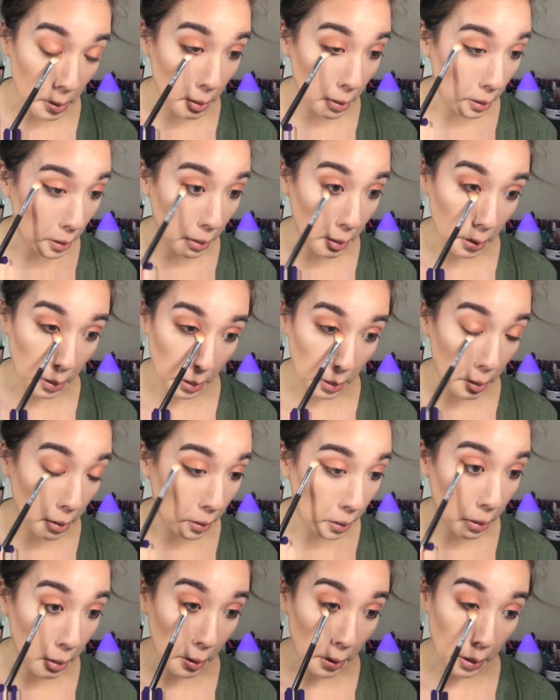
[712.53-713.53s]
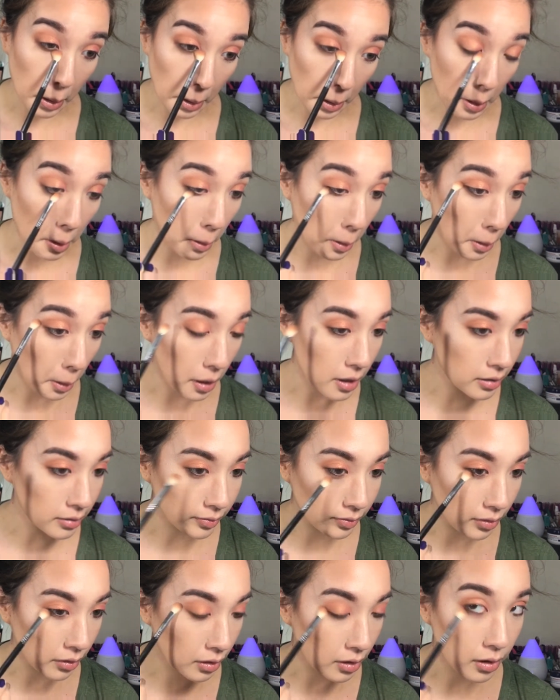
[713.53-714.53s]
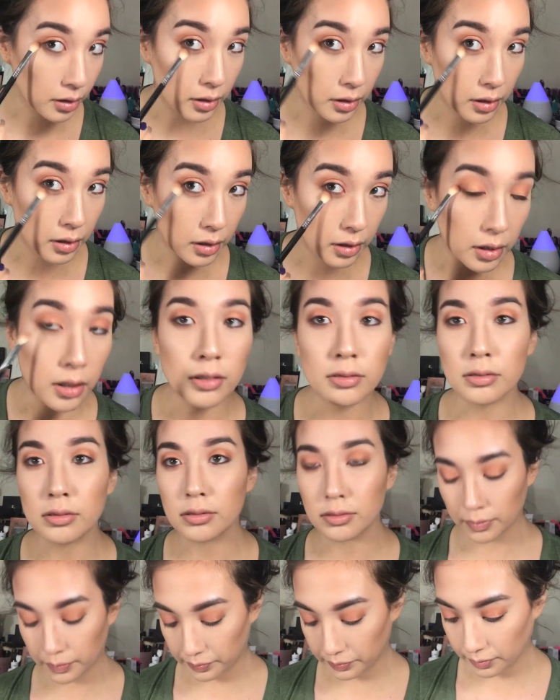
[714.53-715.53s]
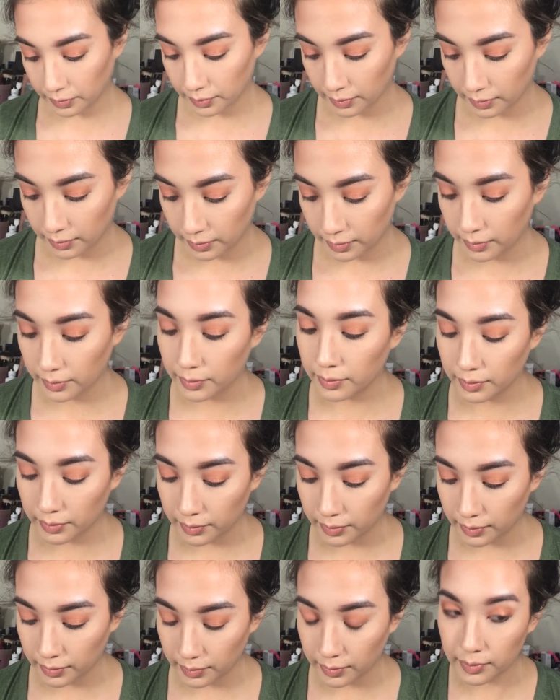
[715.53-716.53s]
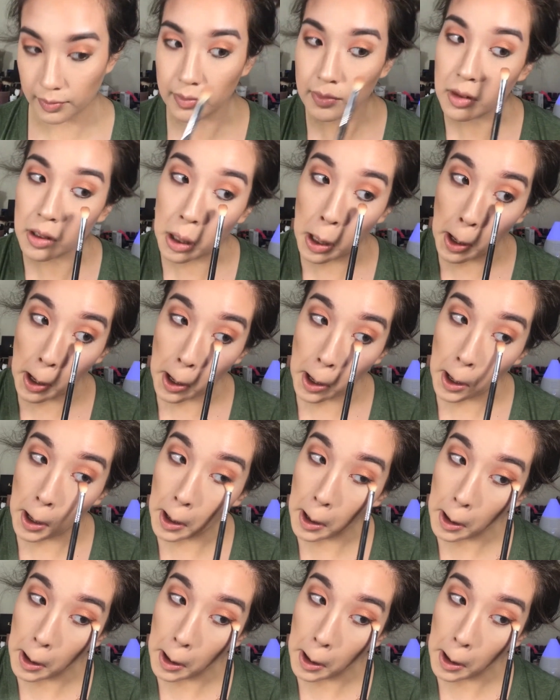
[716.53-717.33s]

So I'm going to continue blending until it looks the way I want it to.